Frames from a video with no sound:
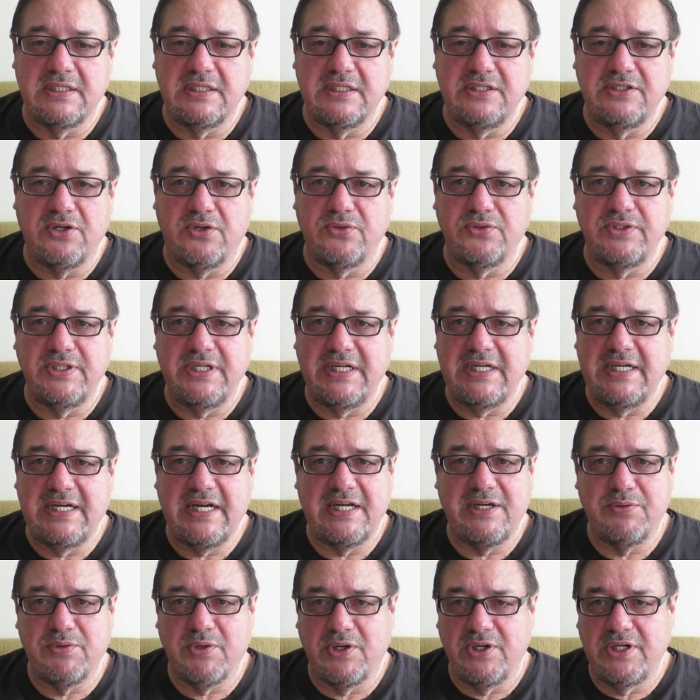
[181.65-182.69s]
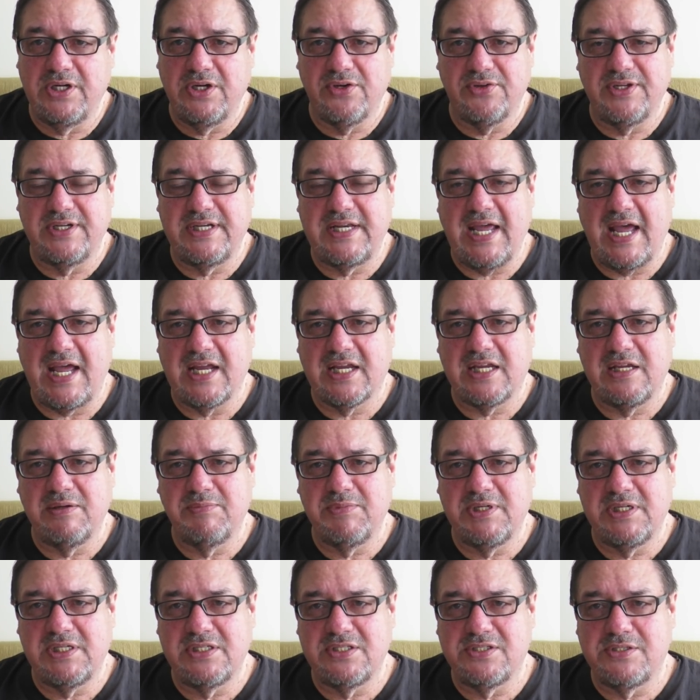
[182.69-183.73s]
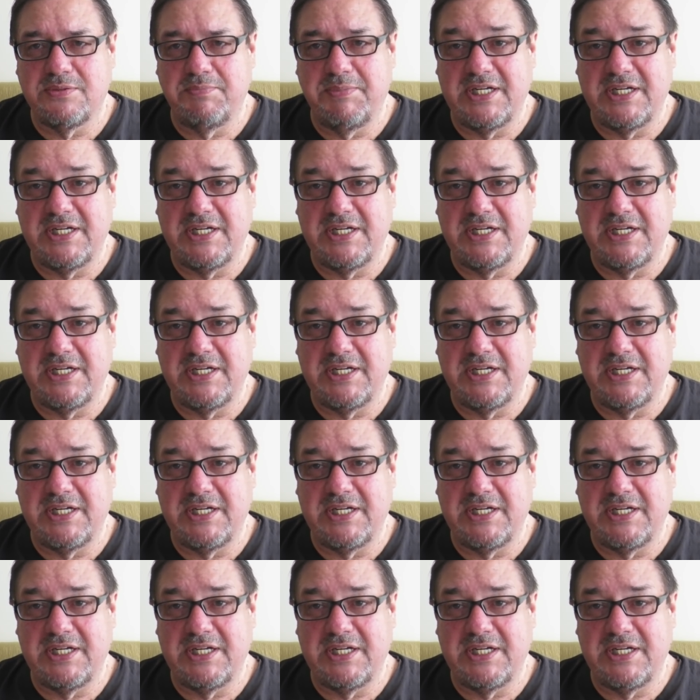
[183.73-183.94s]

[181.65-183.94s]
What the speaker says: You don't need anywhere near the documents.